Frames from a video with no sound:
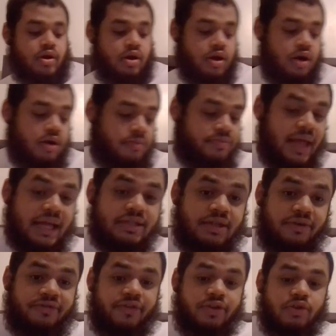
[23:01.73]
that's
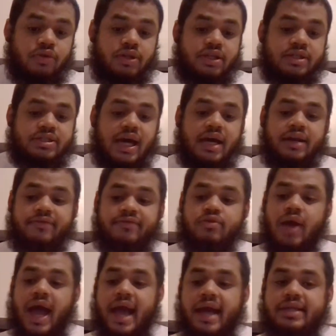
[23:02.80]
up for you to decide. If
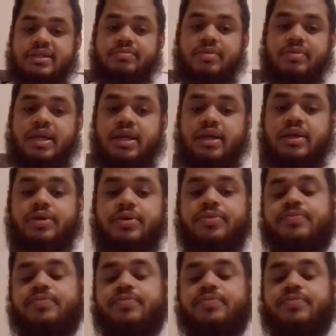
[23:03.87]
you ask me,